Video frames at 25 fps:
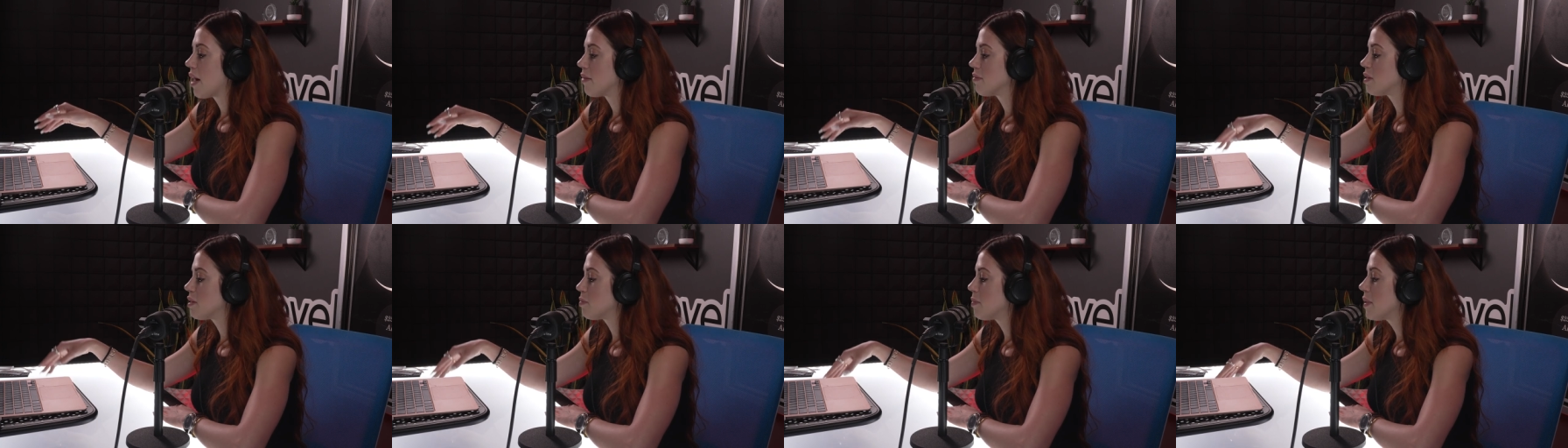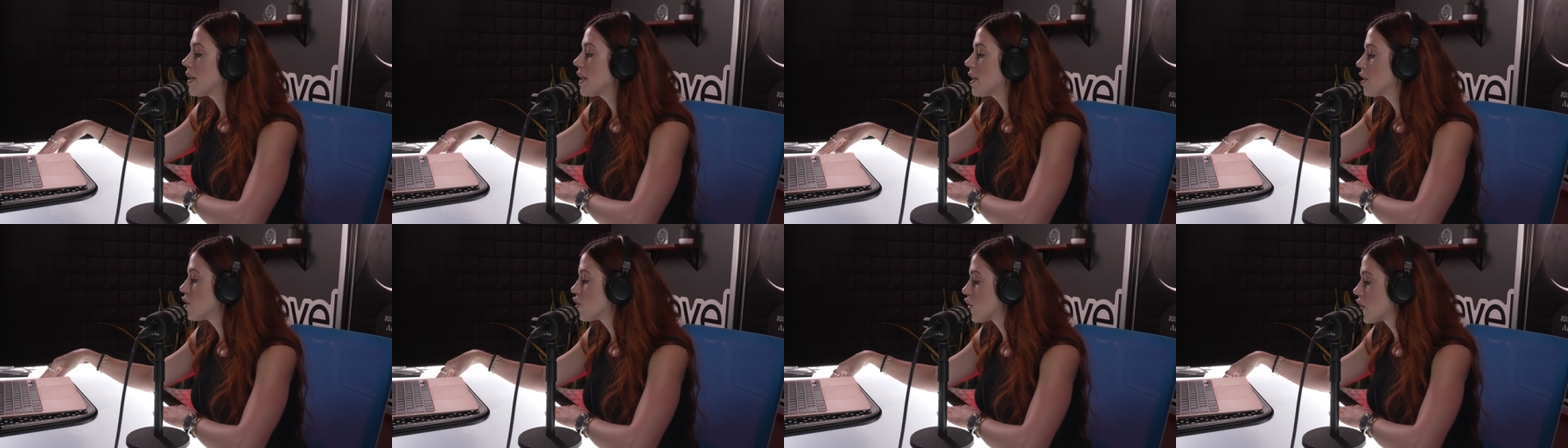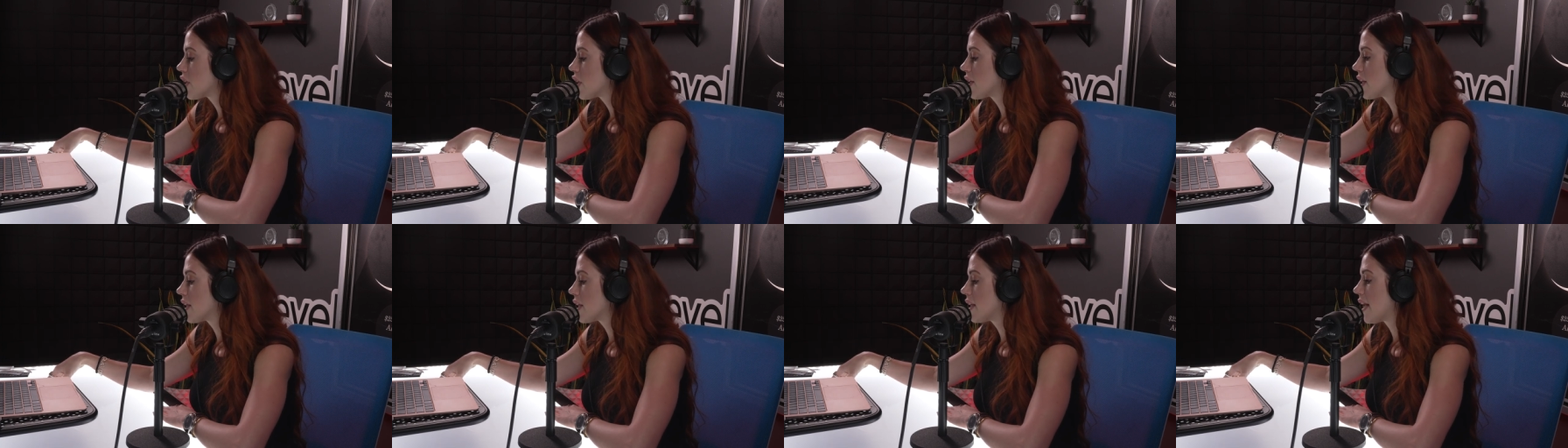speak into
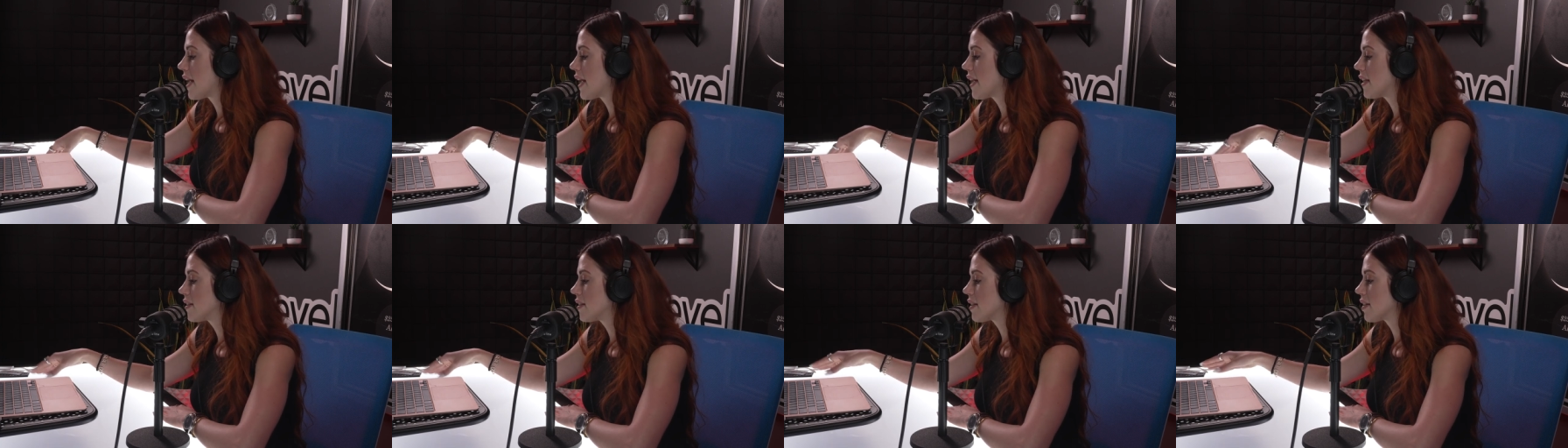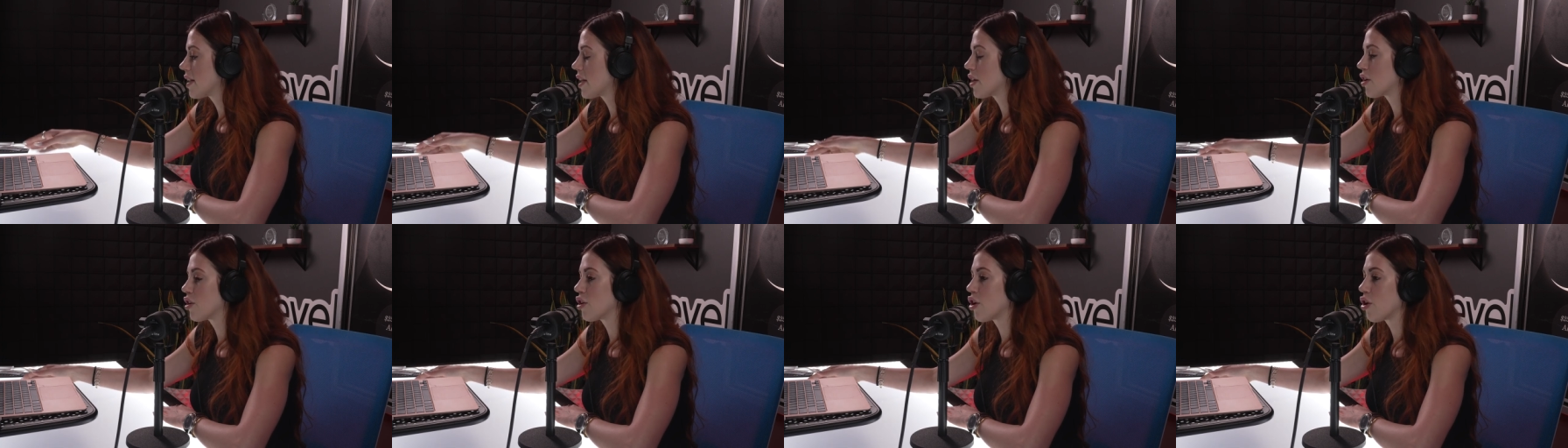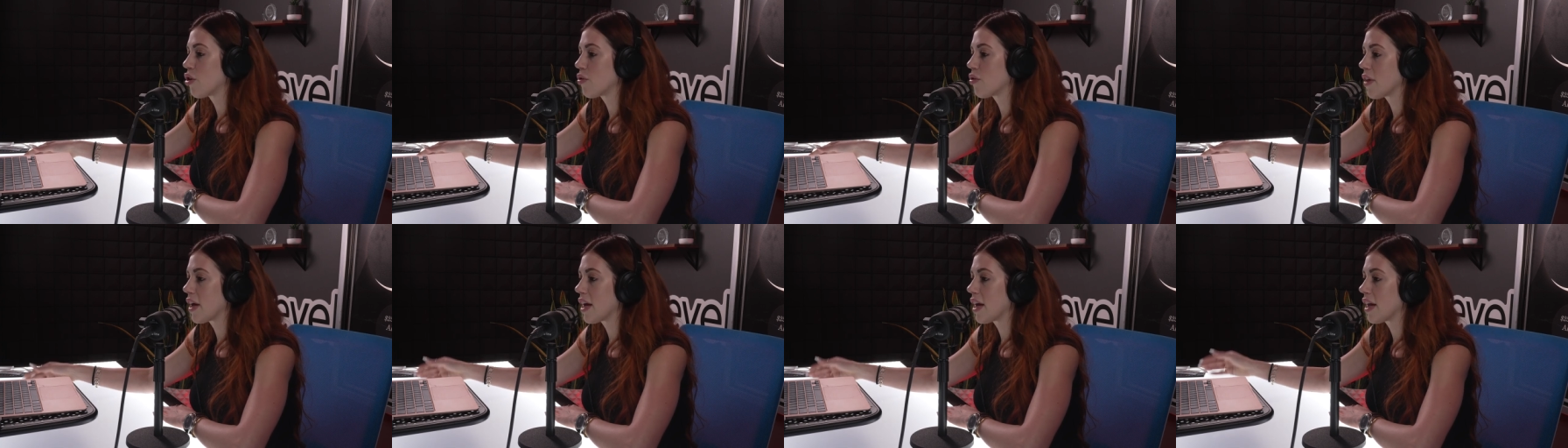her today to let her
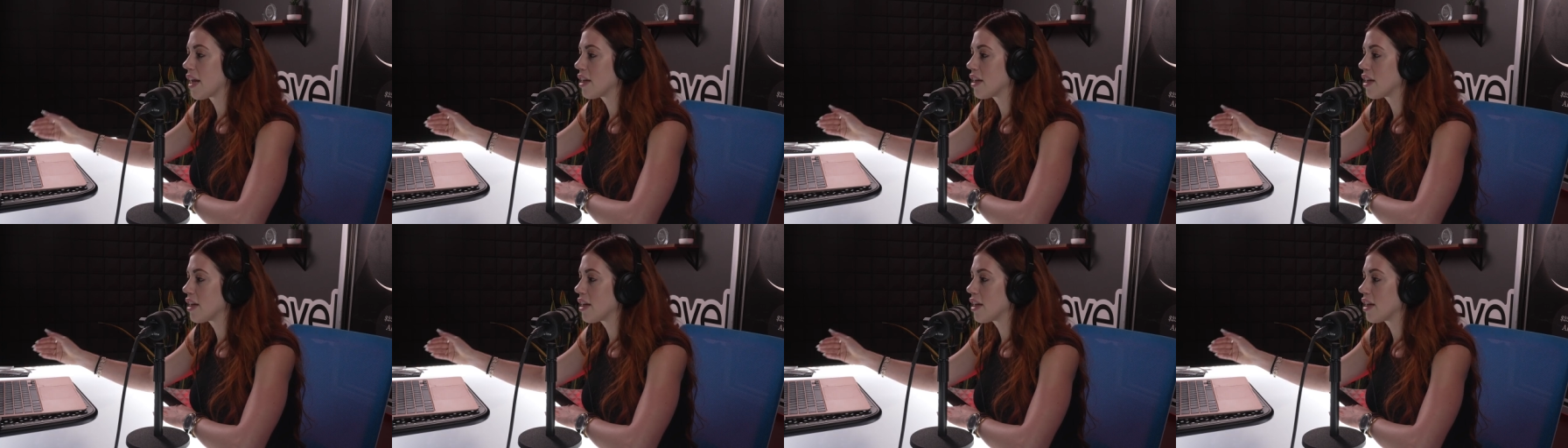know that